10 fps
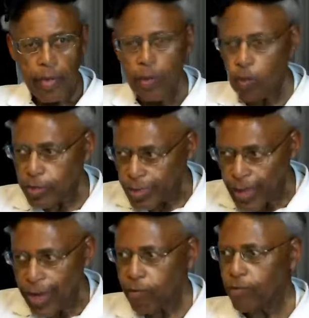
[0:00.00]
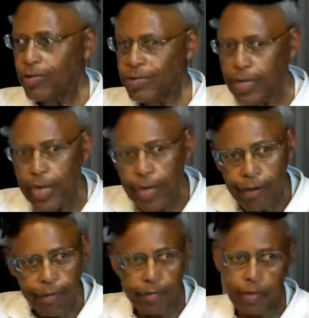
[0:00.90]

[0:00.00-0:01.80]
He was not received.